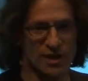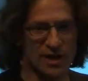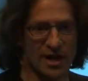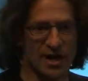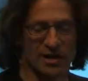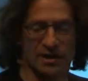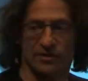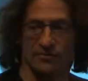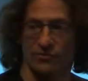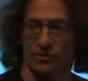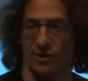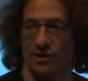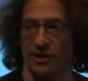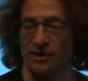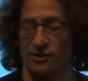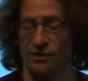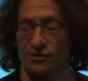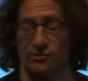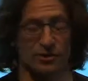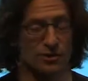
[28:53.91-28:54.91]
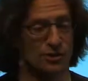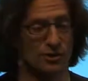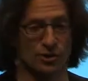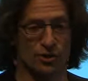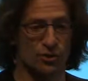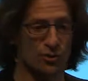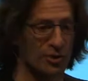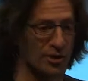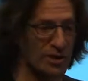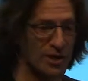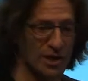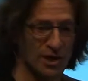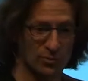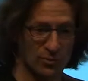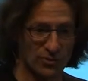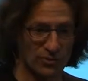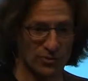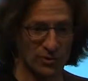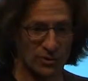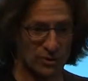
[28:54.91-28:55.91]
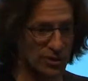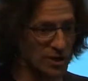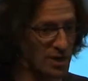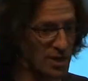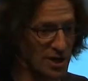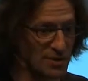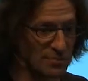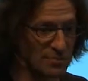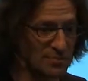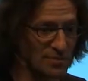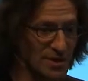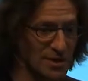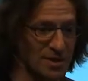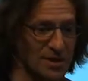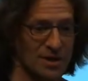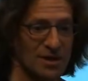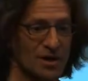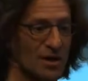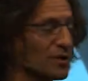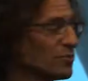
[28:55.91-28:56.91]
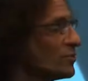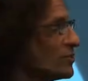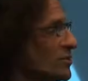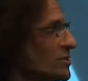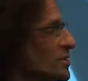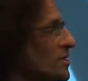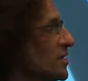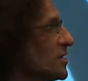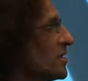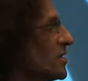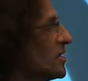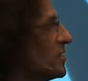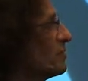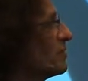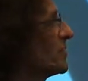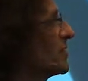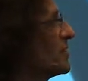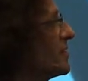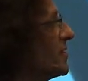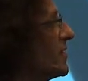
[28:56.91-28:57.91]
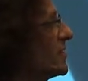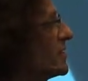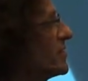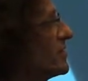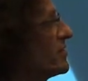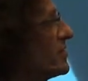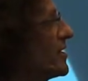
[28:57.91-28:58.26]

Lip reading: And if you'd like to do any Q&A and we've got time, I would be delighted.